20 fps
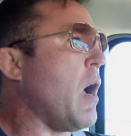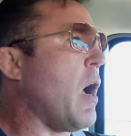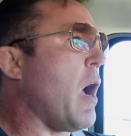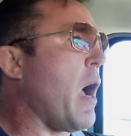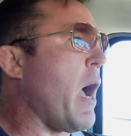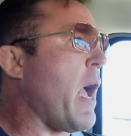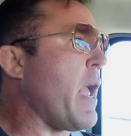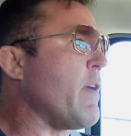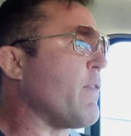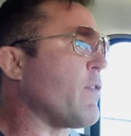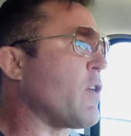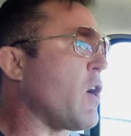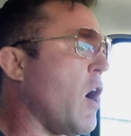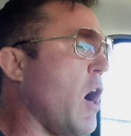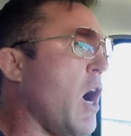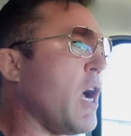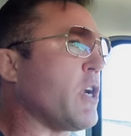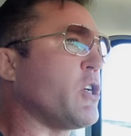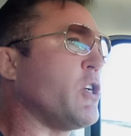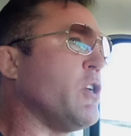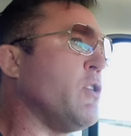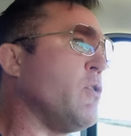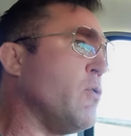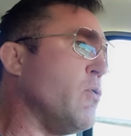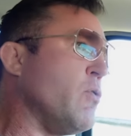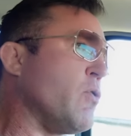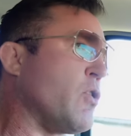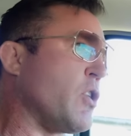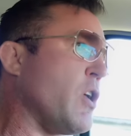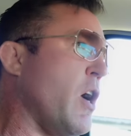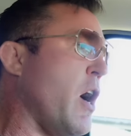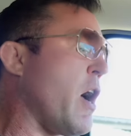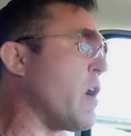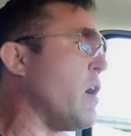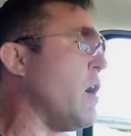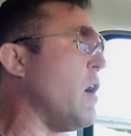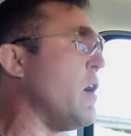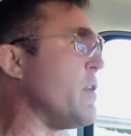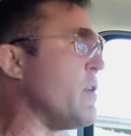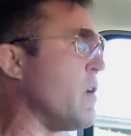I have cautioned
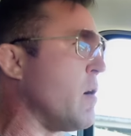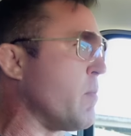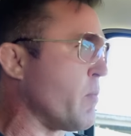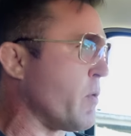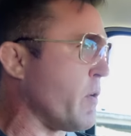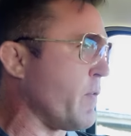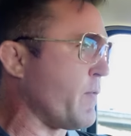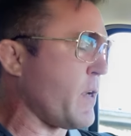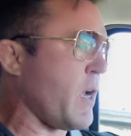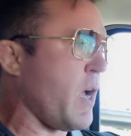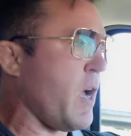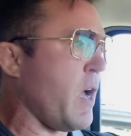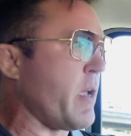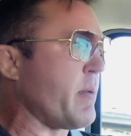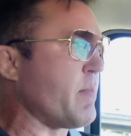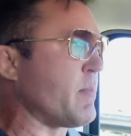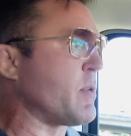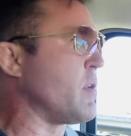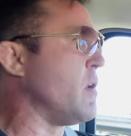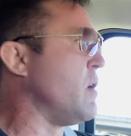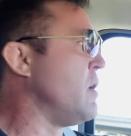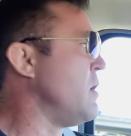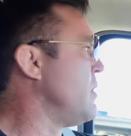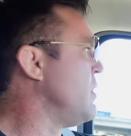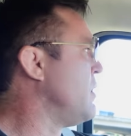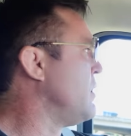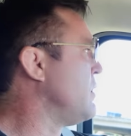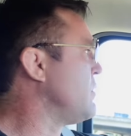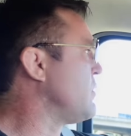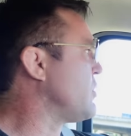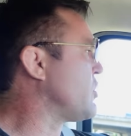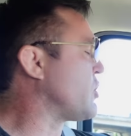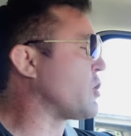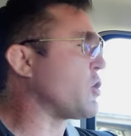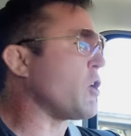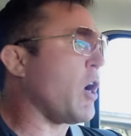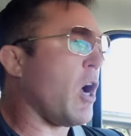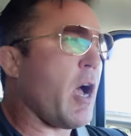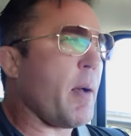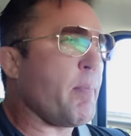USADA a number of times.
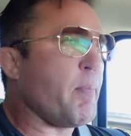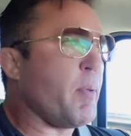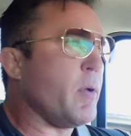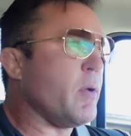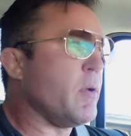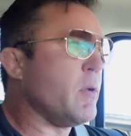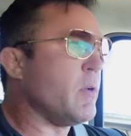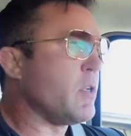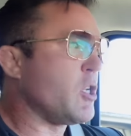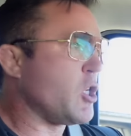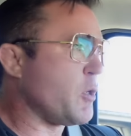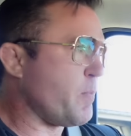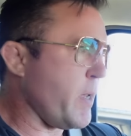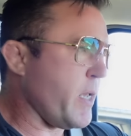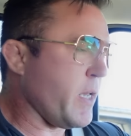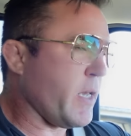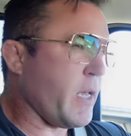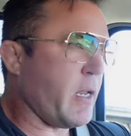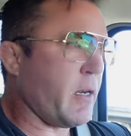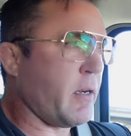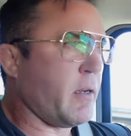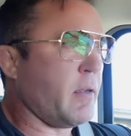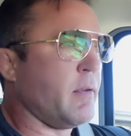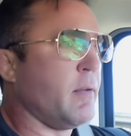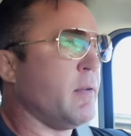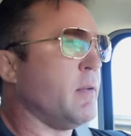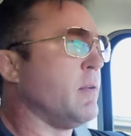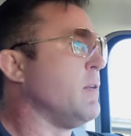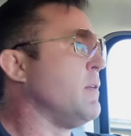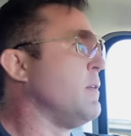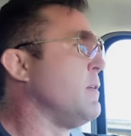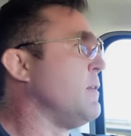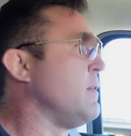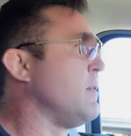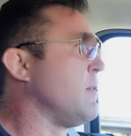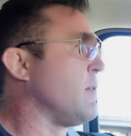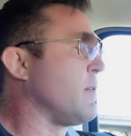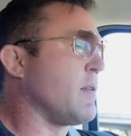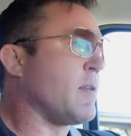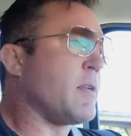Stop speaking.
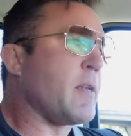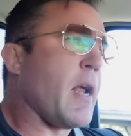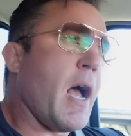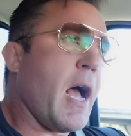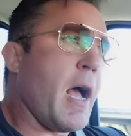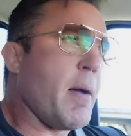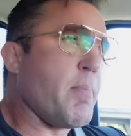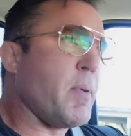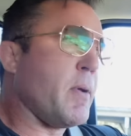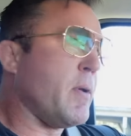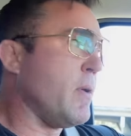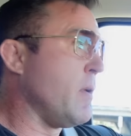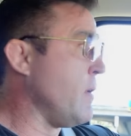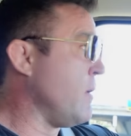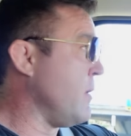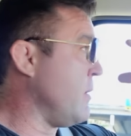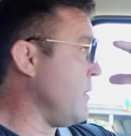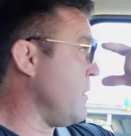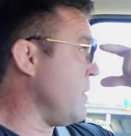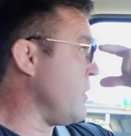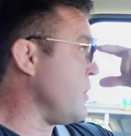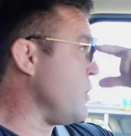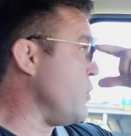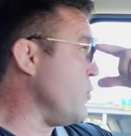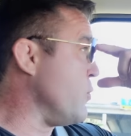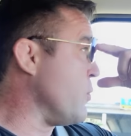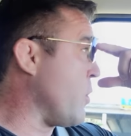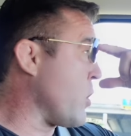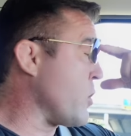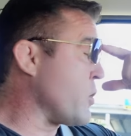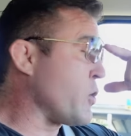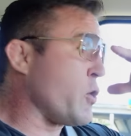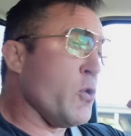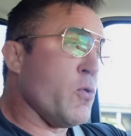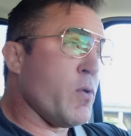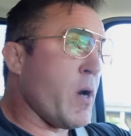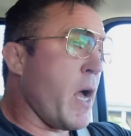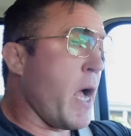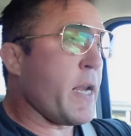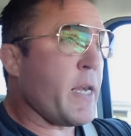Stop. You
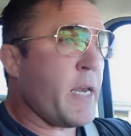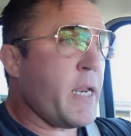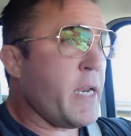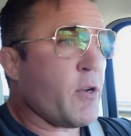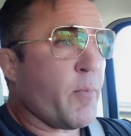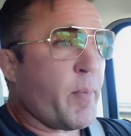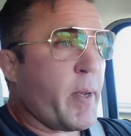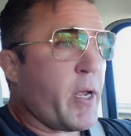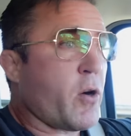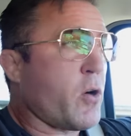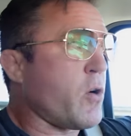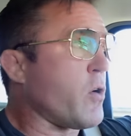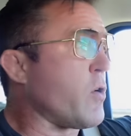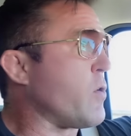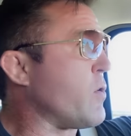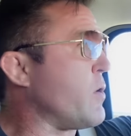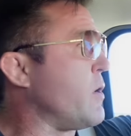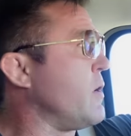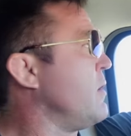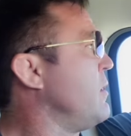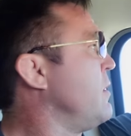do not need to be heard.